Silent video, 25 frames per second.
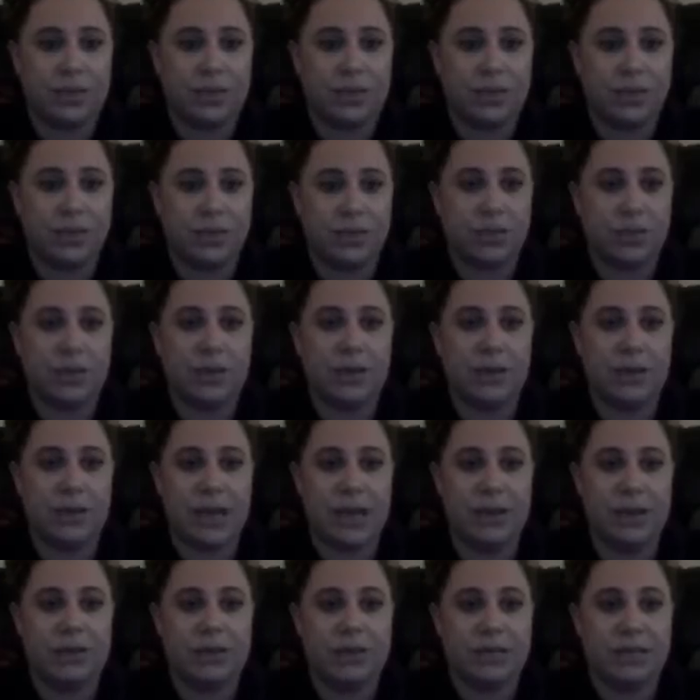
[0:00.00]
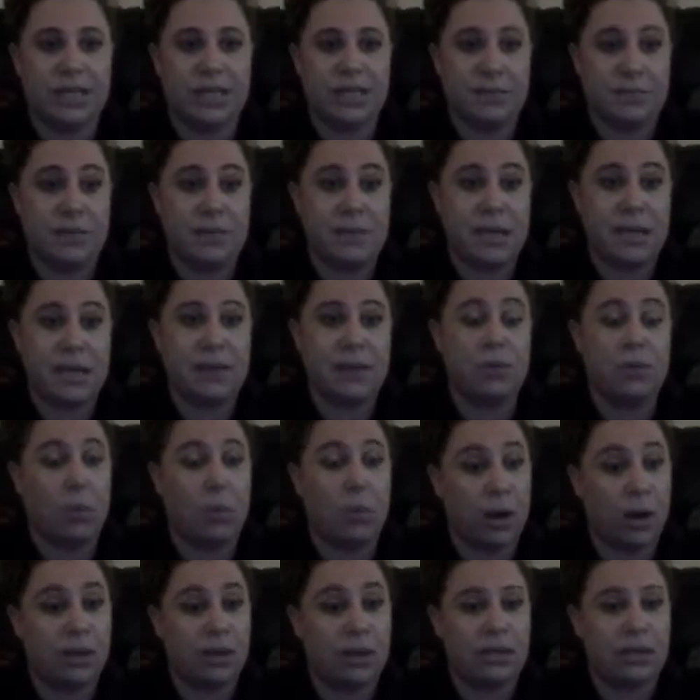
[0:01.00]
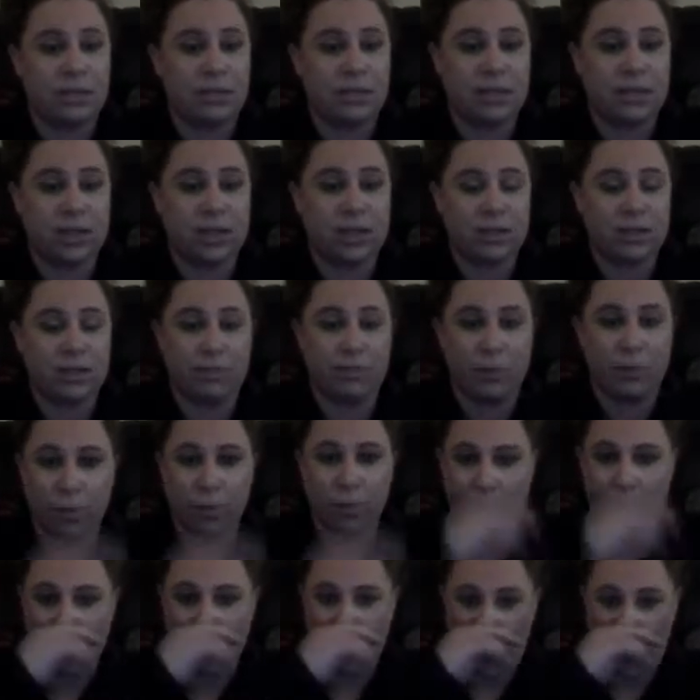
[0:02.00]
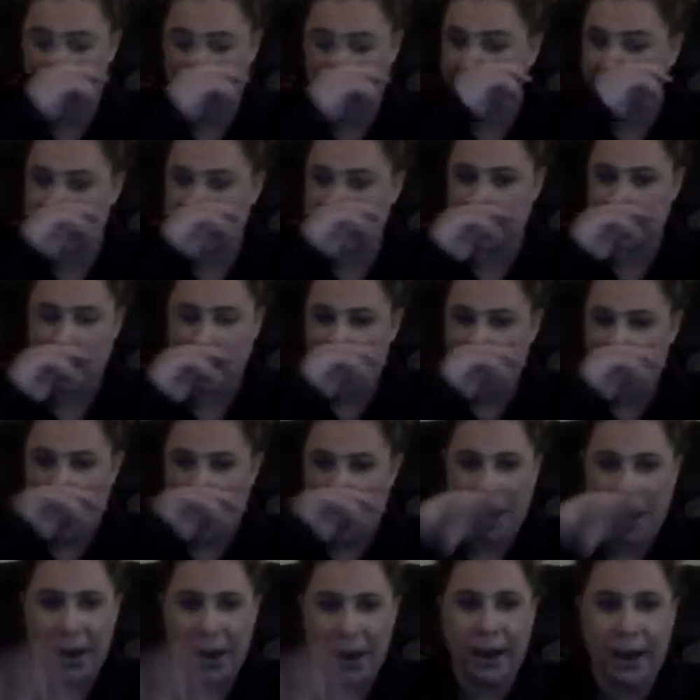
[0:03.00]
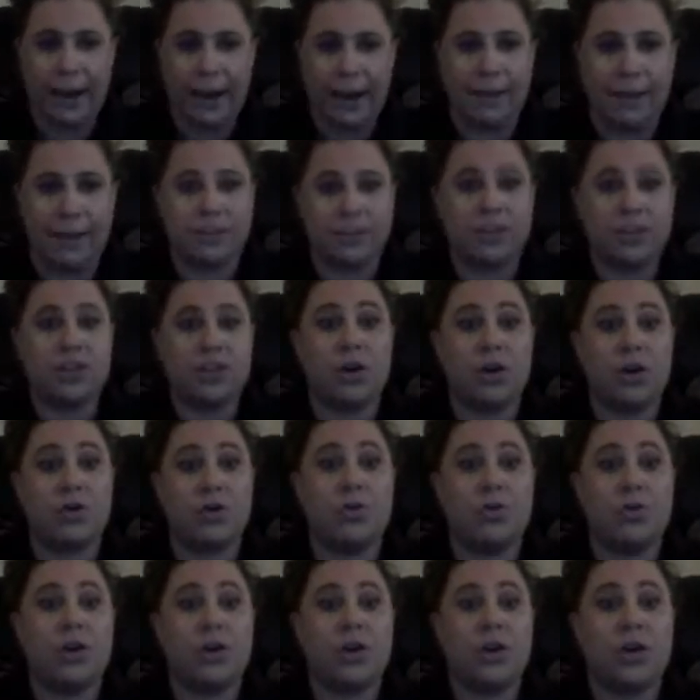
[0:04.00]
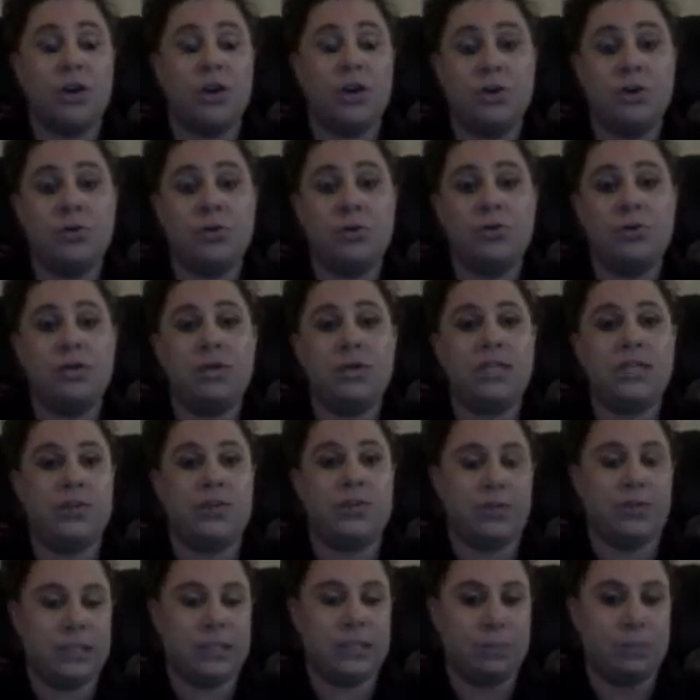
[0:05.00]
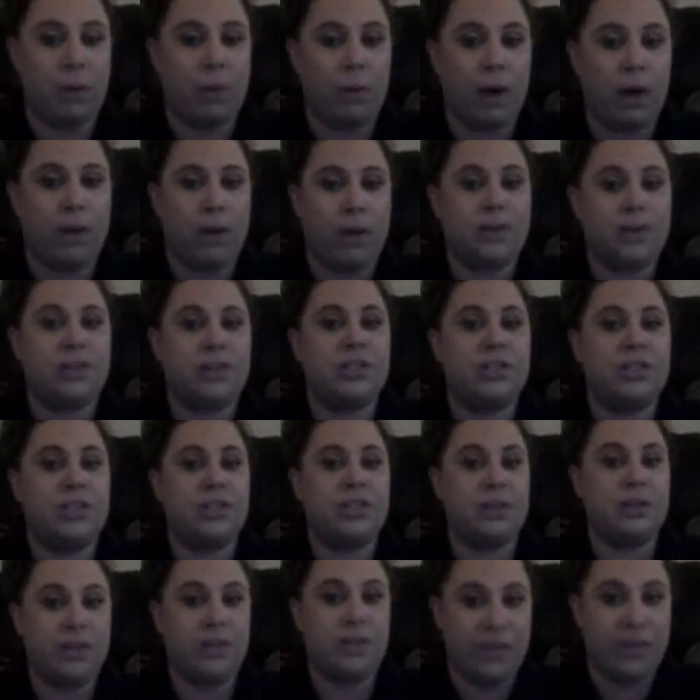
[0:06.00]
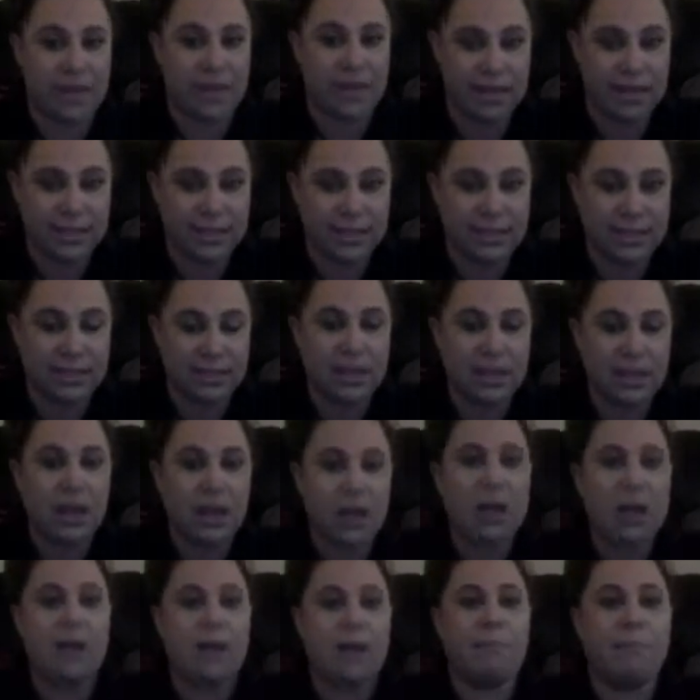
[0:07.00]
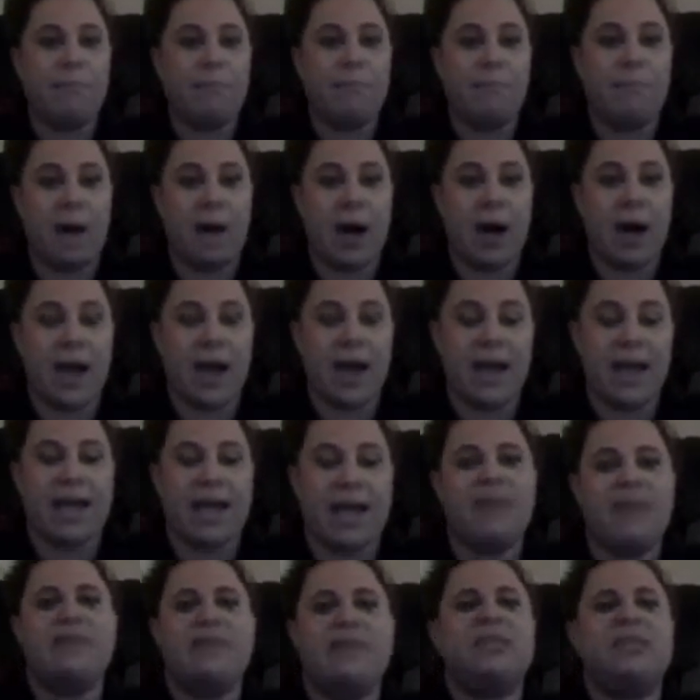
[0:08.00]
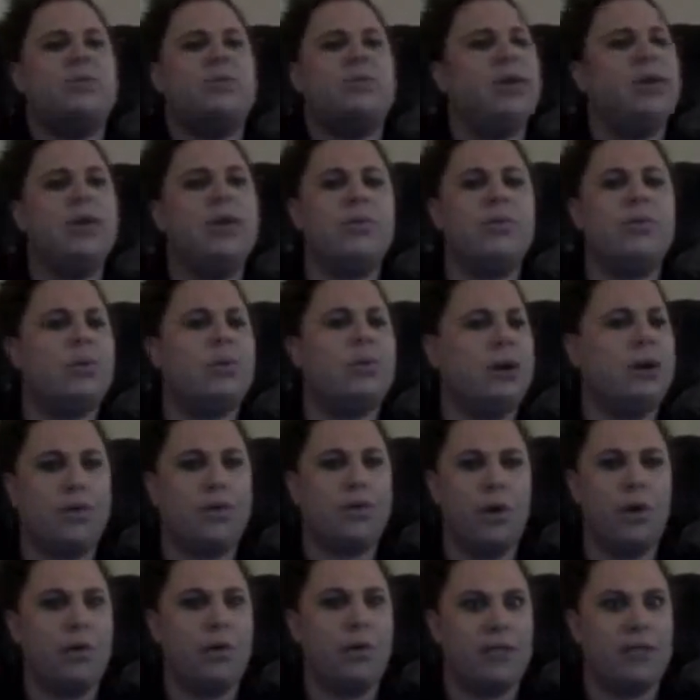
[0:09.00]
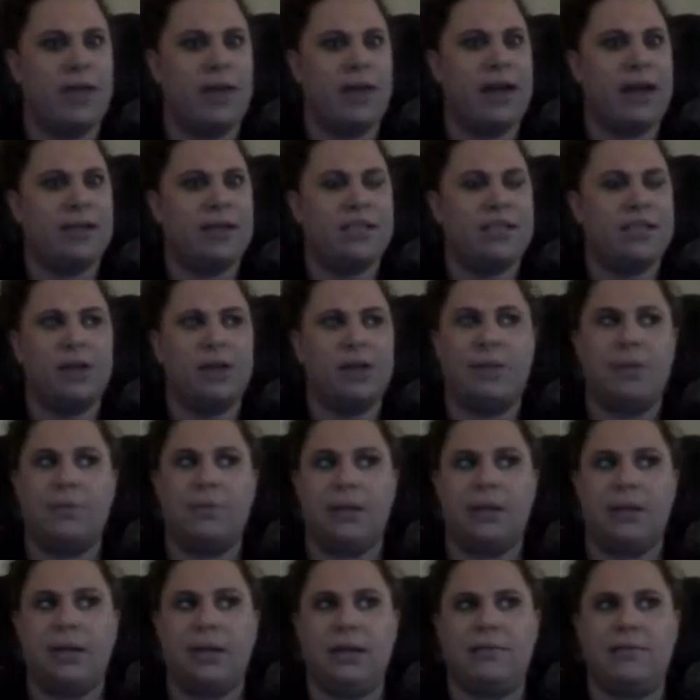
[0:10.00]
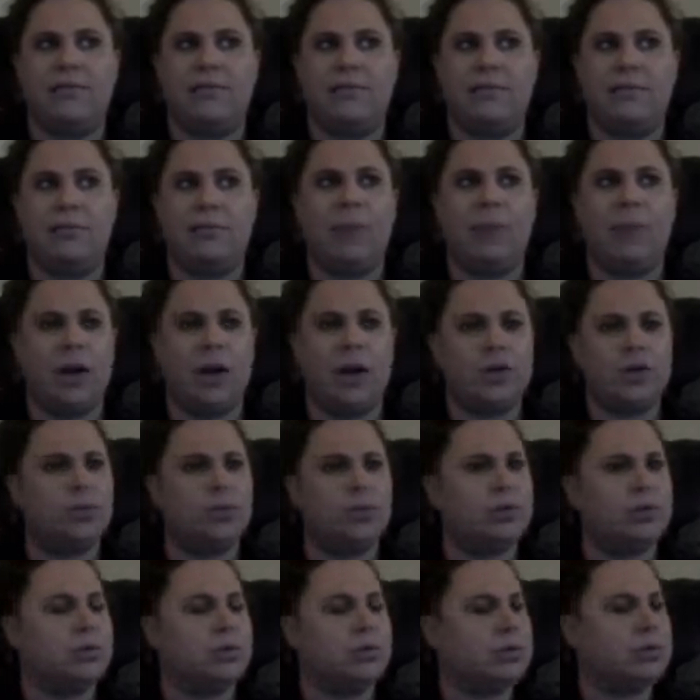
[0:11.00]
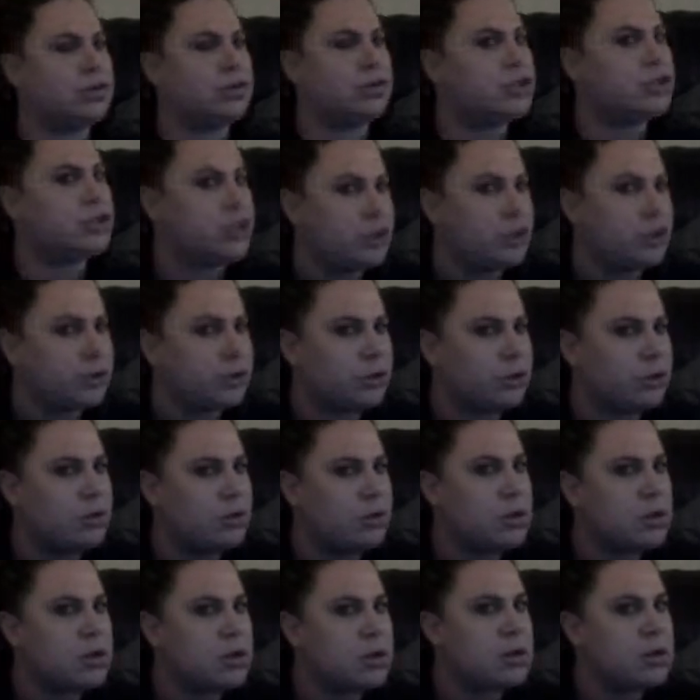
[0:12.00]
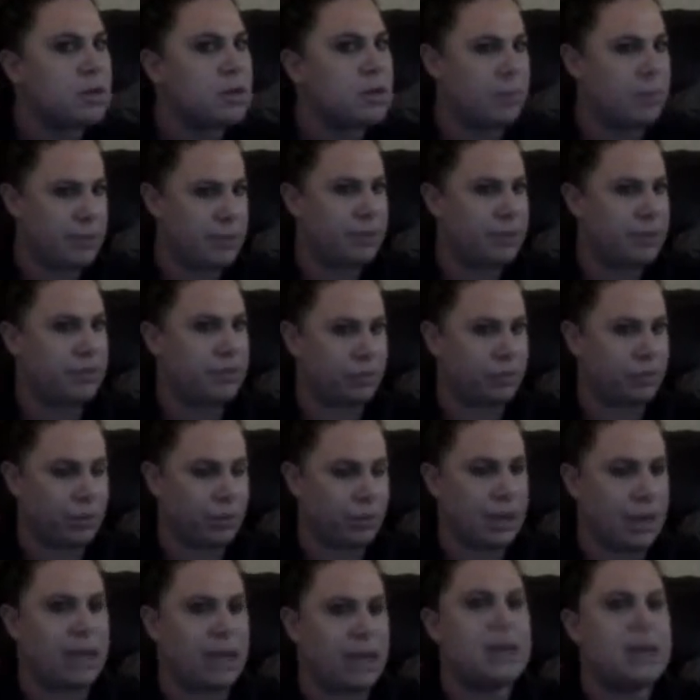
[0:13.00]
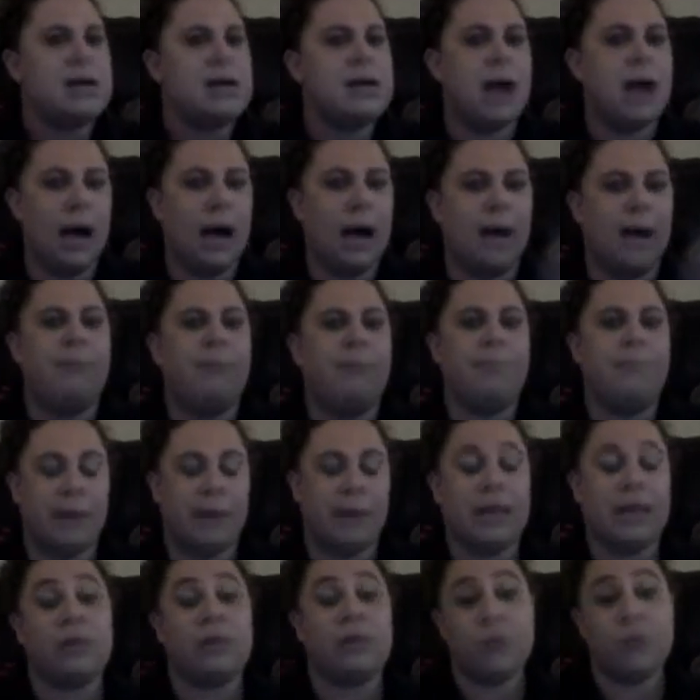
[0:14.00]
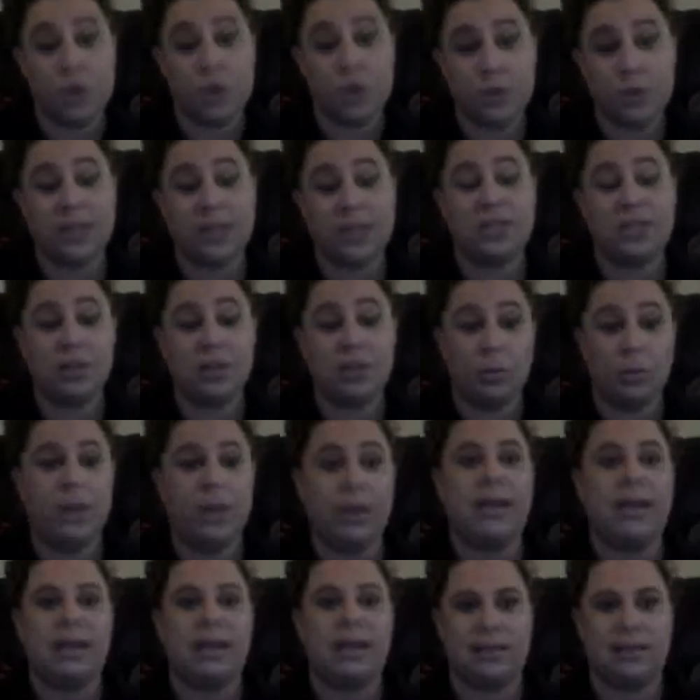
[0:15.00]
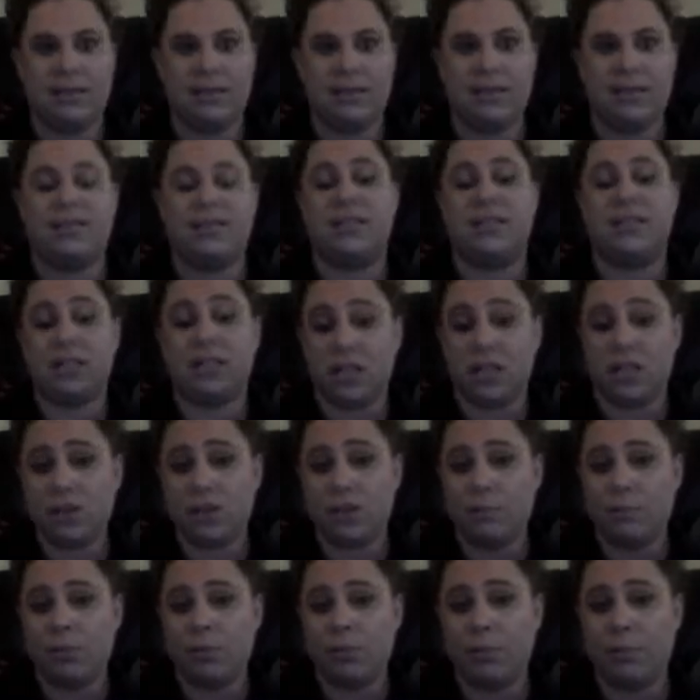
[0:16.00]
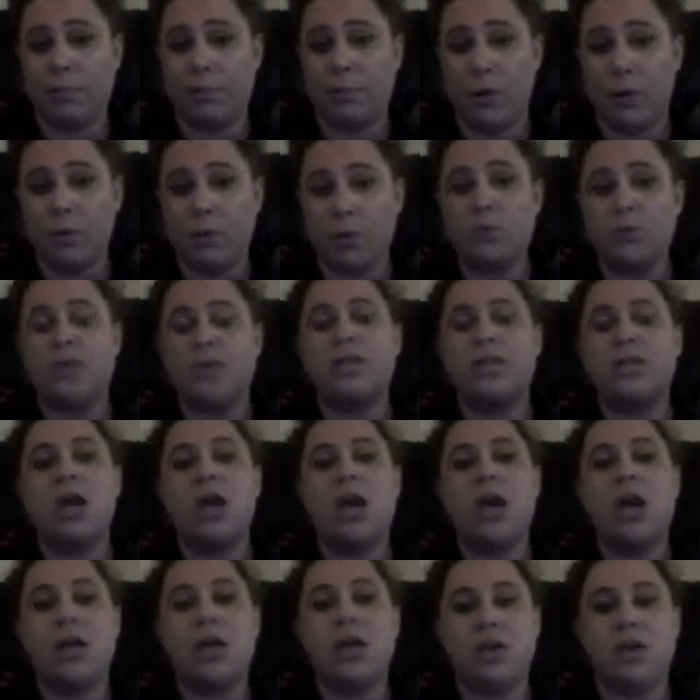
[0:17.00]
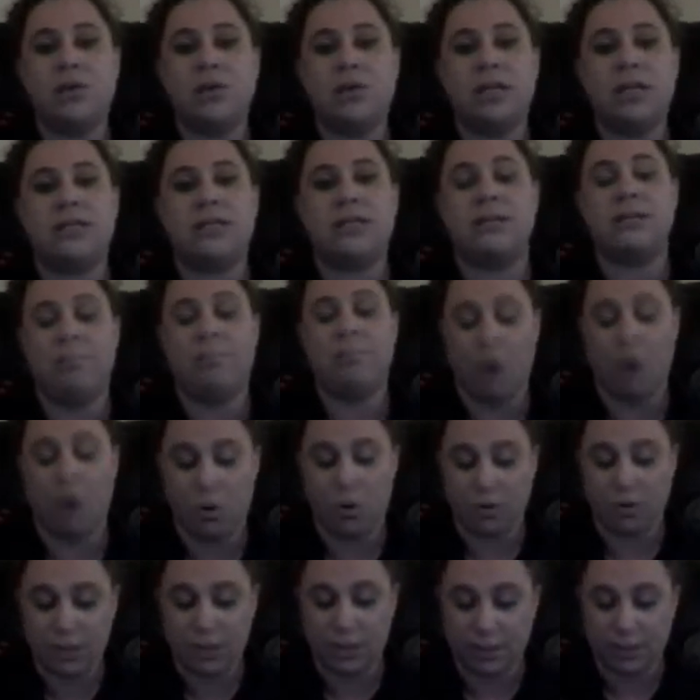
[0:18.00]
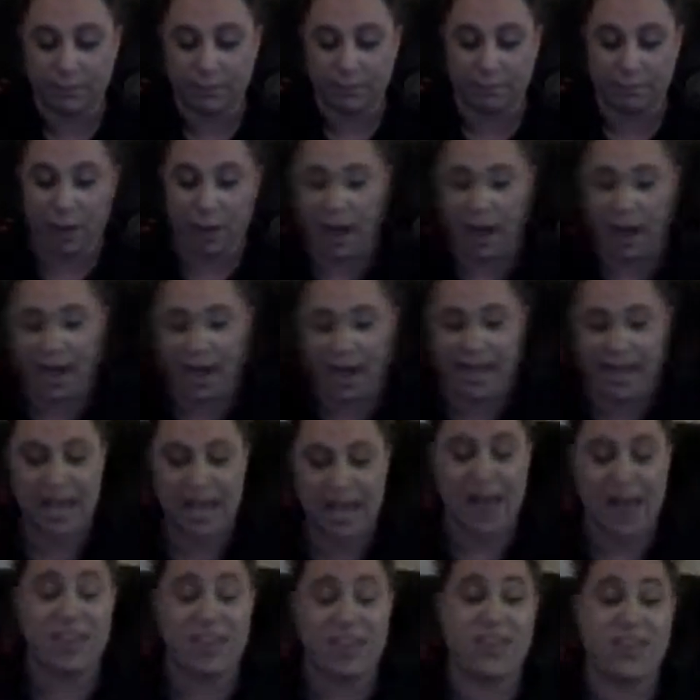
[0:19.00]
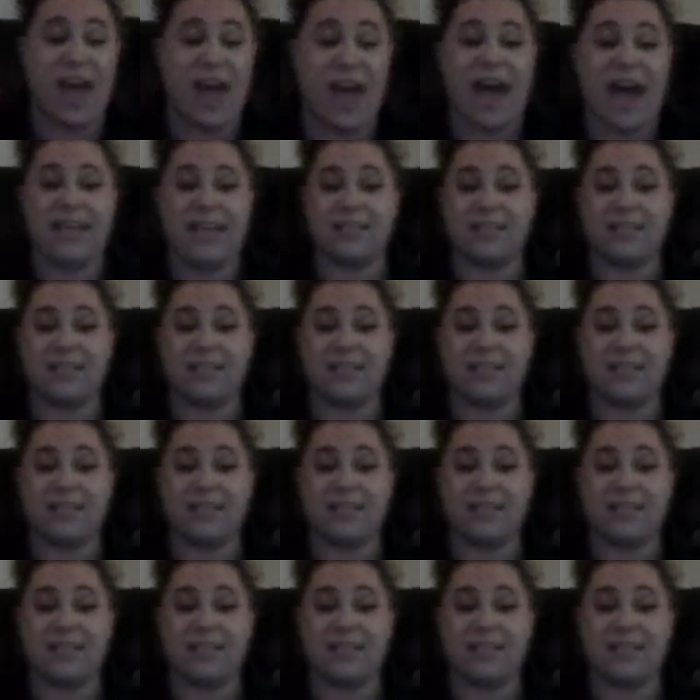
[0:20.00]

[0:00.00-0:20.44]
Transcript: So you see right here, DB1 discussion board prompt. So you need to respond to this by, and this we don't go over that until I believe module 2, maybe 3. But like when you get to the week and it says discussion board posts, you need to post by that